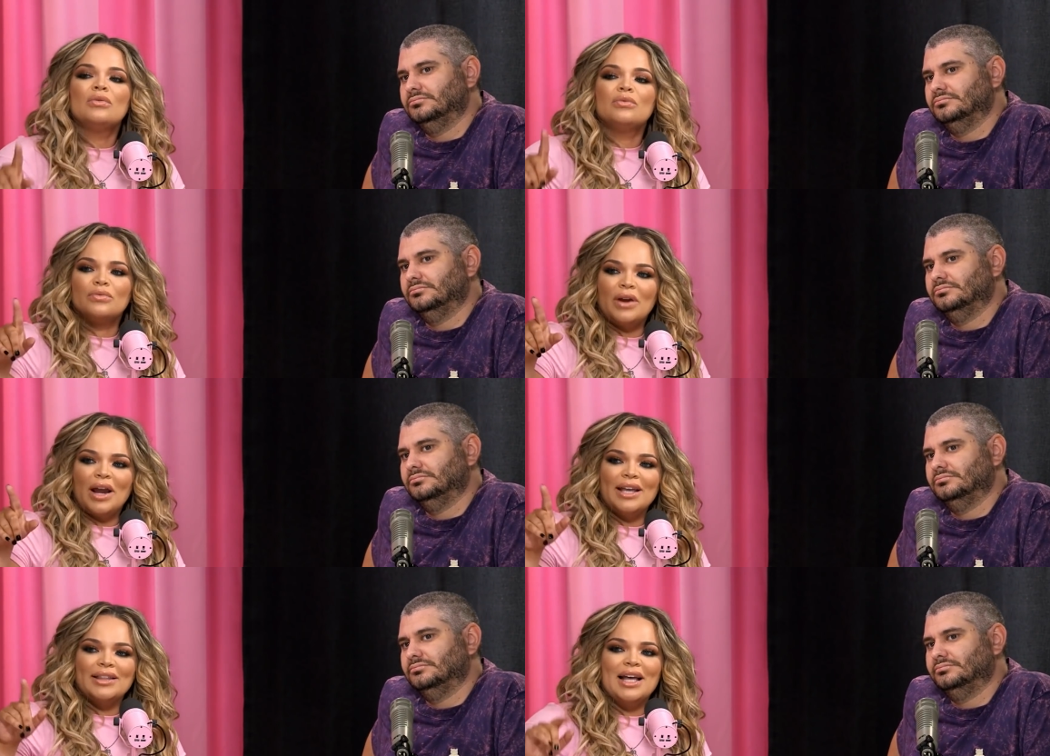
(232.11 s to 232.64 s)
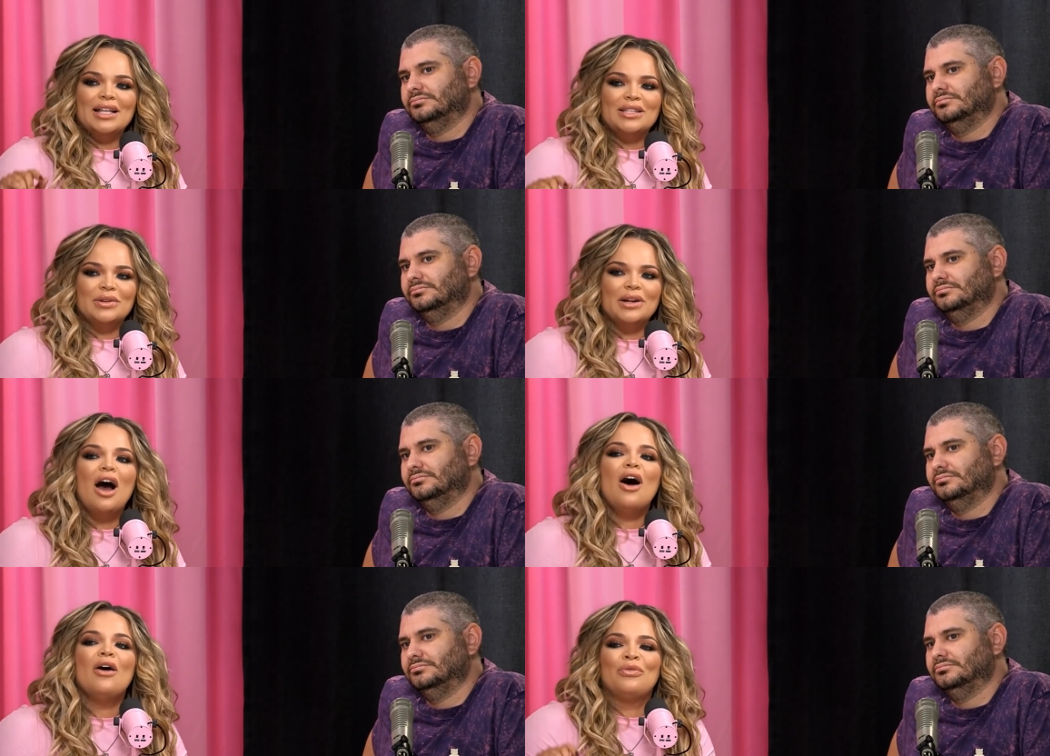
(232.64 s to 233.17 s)
Speaker 1: Right, that's
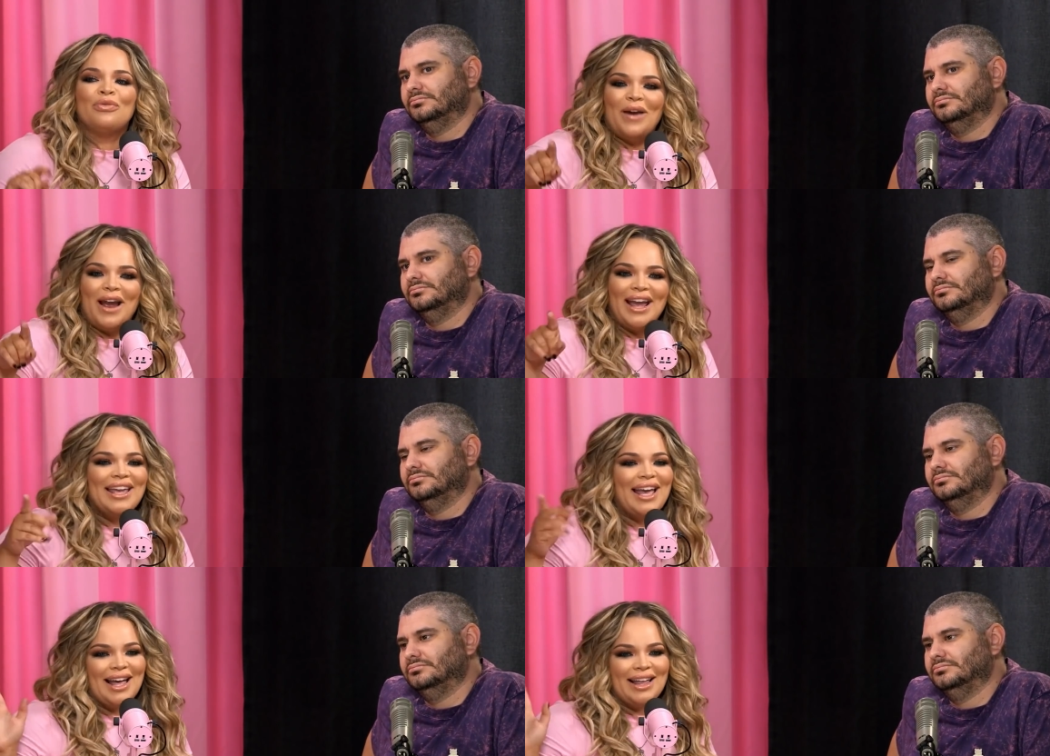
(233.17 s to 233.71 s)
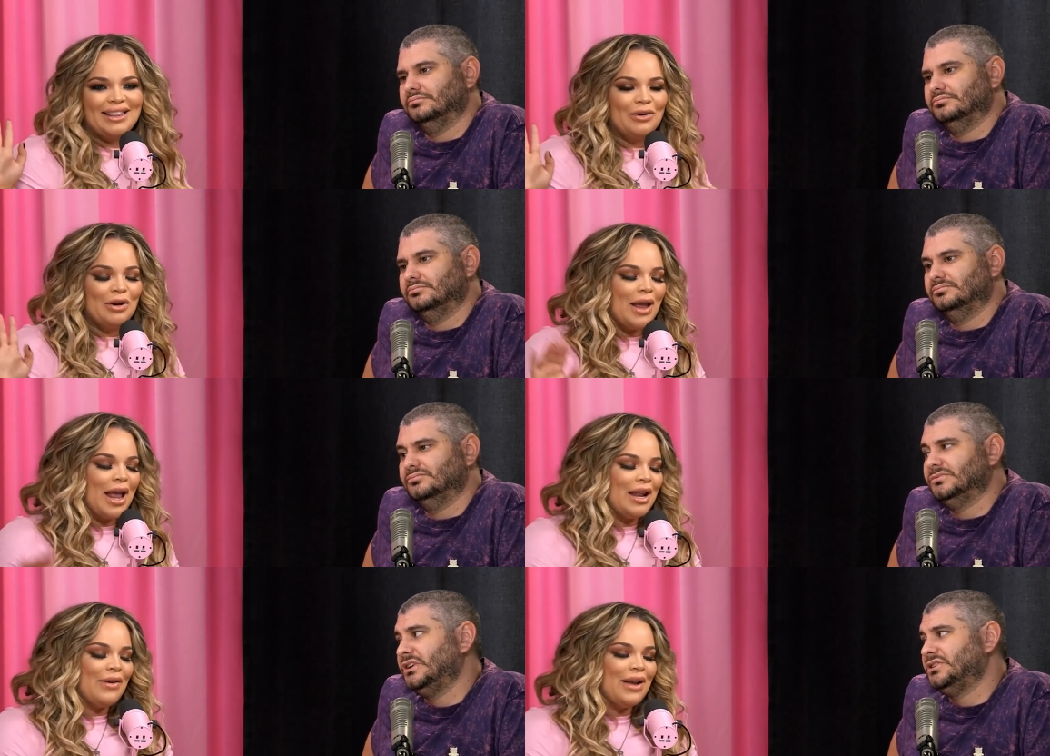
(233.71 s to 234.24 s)
what. Oh, right, yeah. There
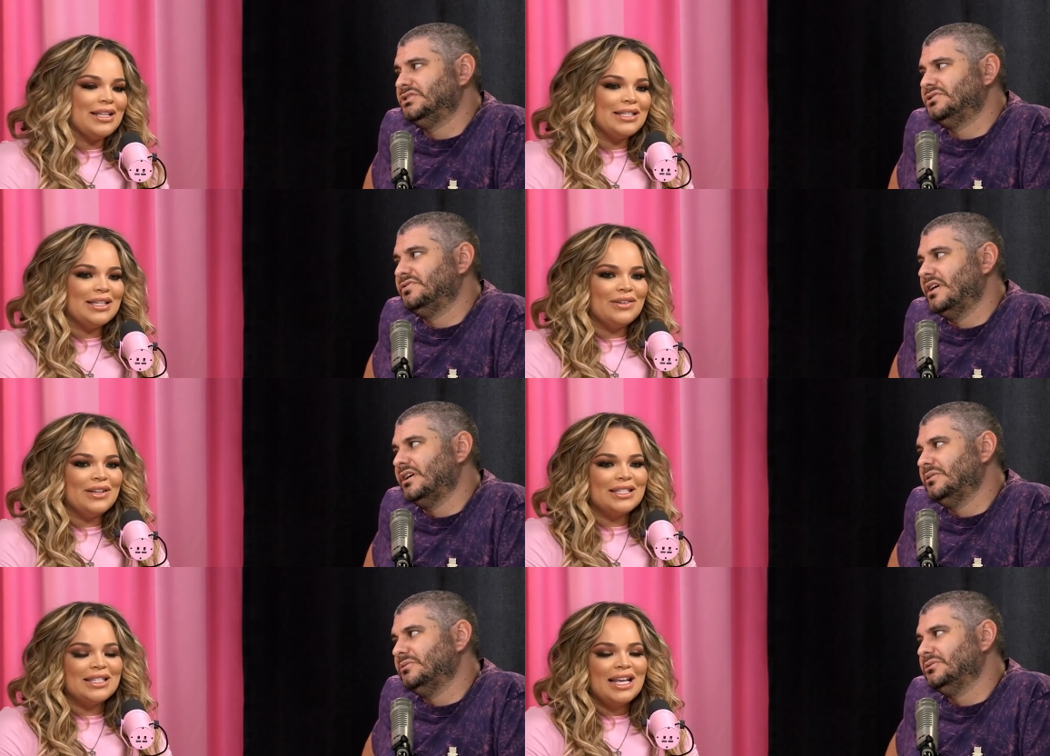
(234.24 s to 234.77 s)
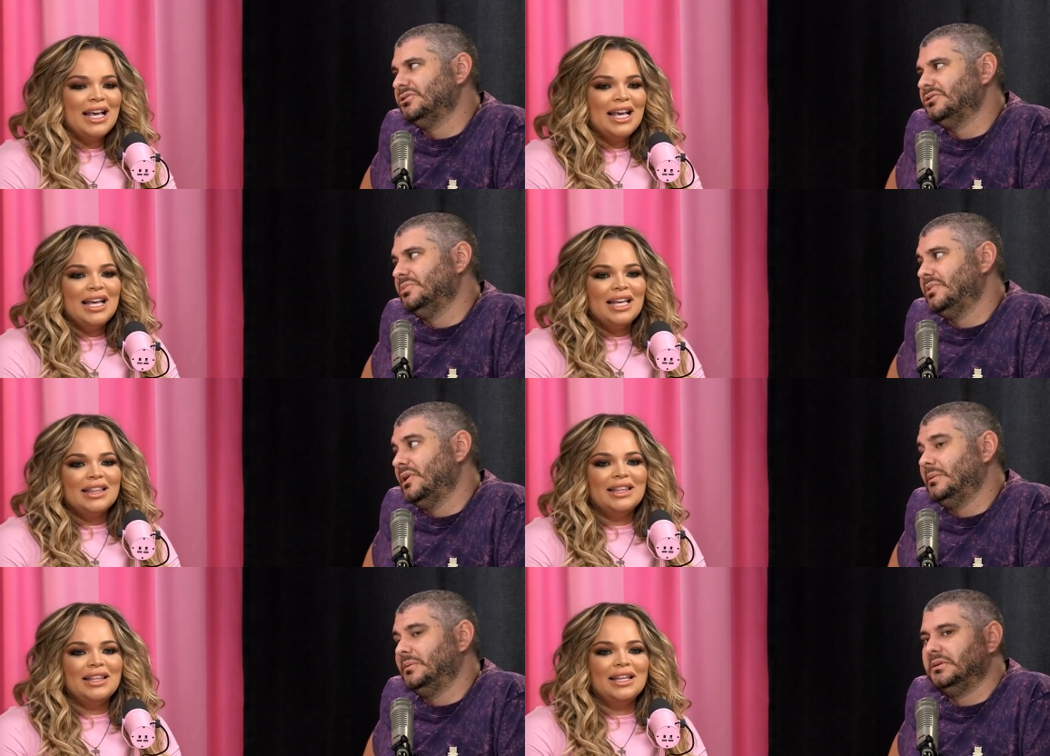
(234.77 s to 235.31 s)
were, anyways. They're just fucking was, with
Speaker 2: you,
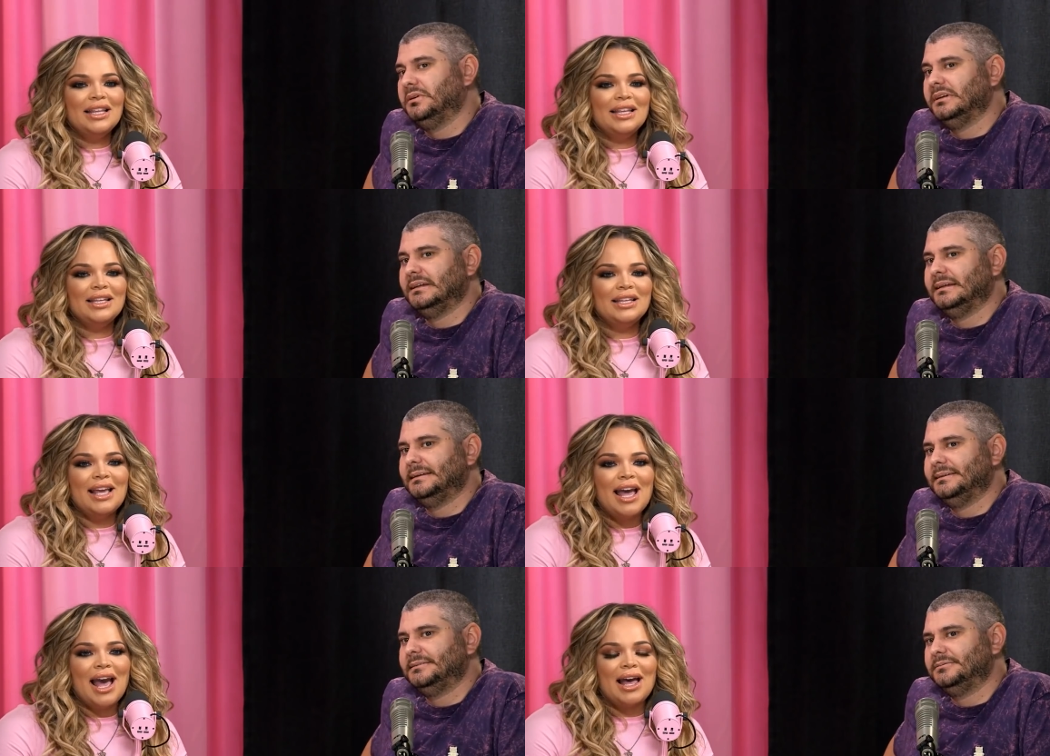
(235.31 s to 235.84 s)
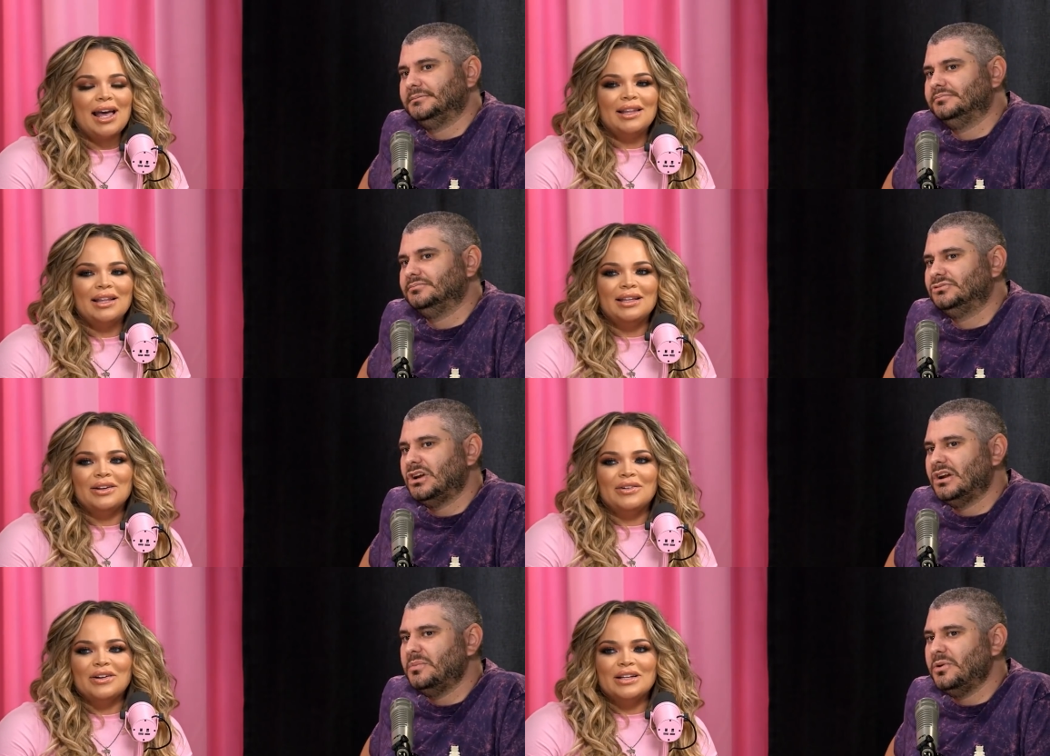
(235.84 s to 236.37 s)
probably. Yeah, and
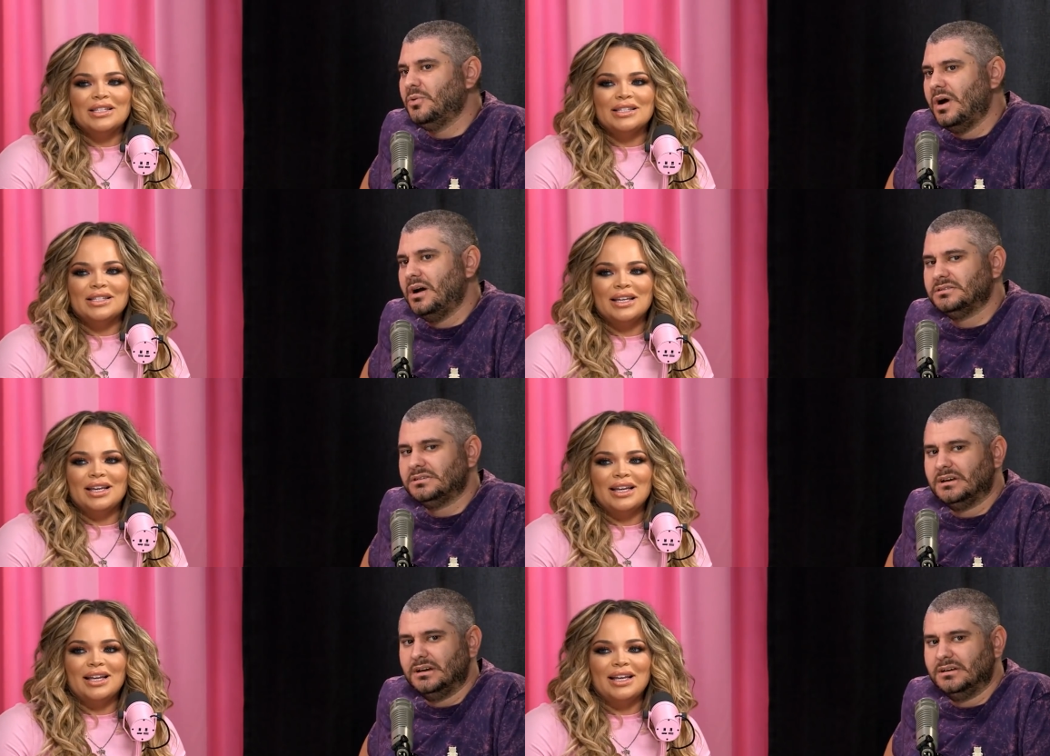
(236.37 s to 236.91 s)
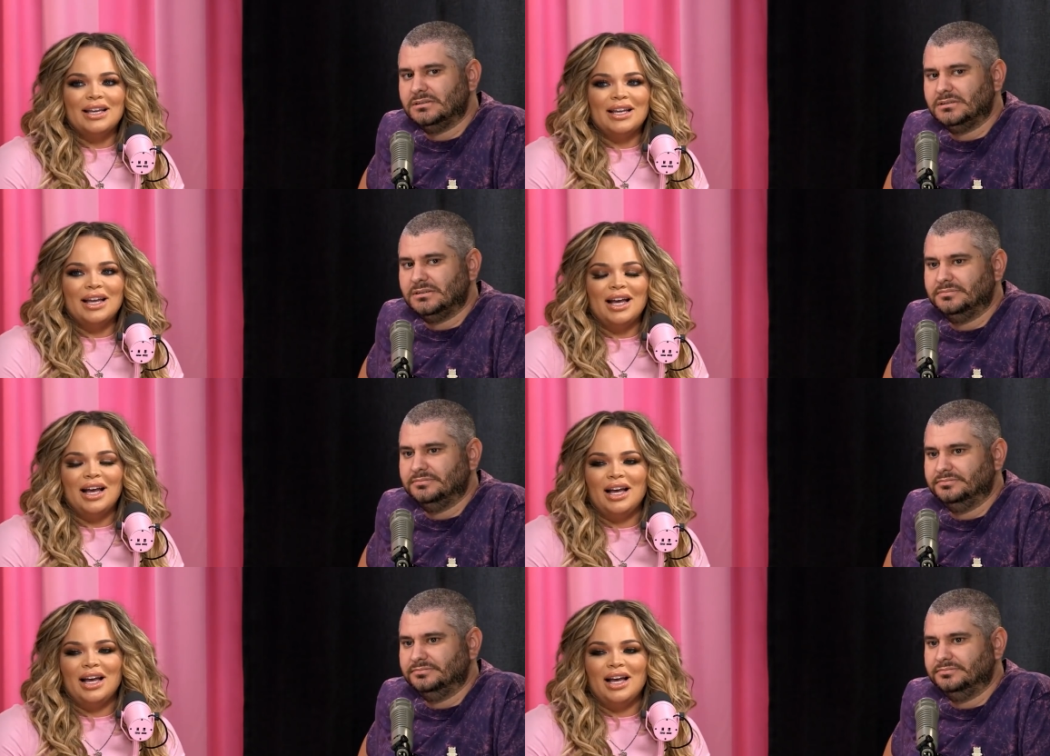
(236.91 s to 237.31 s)
then there Trying to be wise guys. Uh,